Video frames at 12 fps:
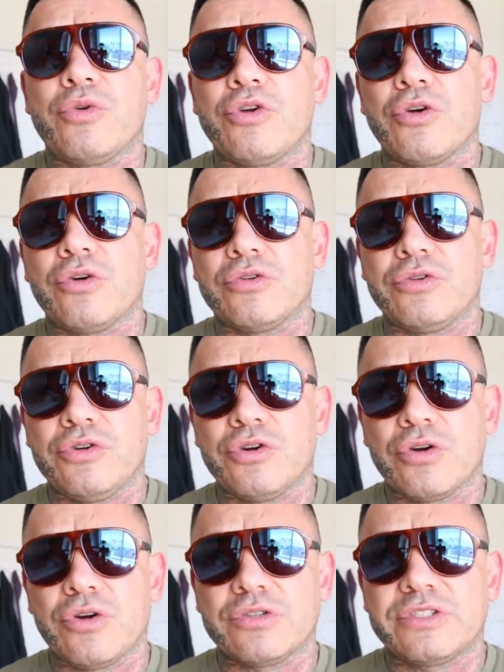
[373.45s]

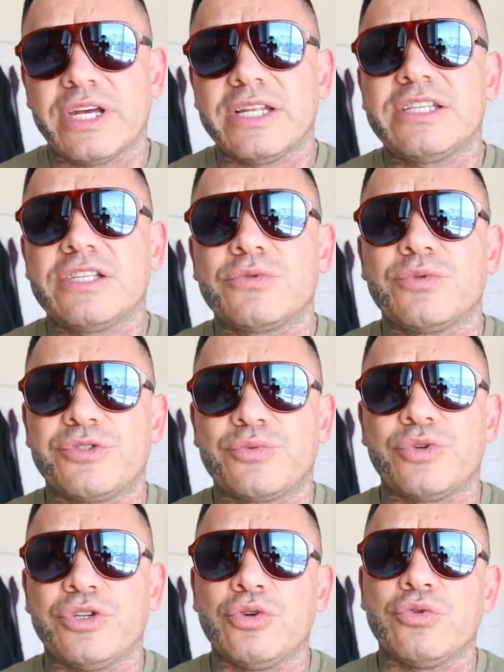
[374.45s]
your sentence was
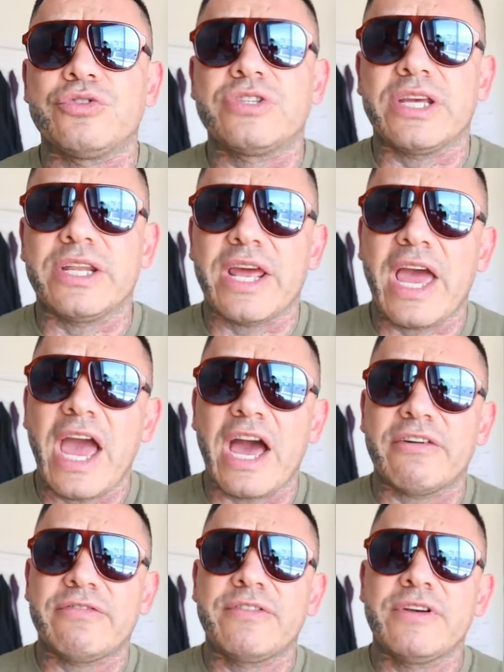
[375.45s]
reduced in
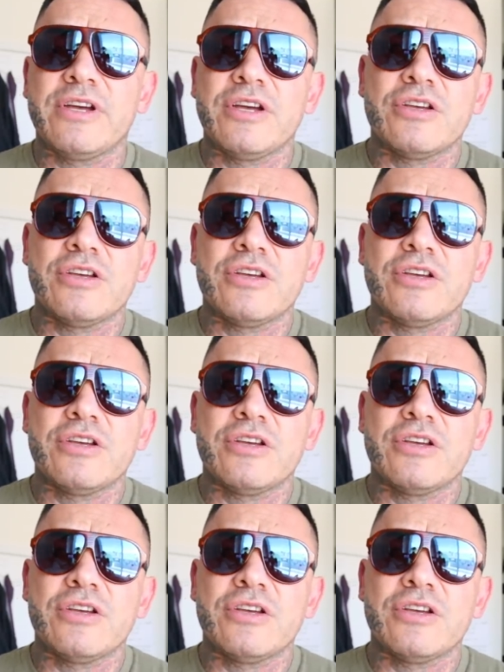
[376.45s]
half.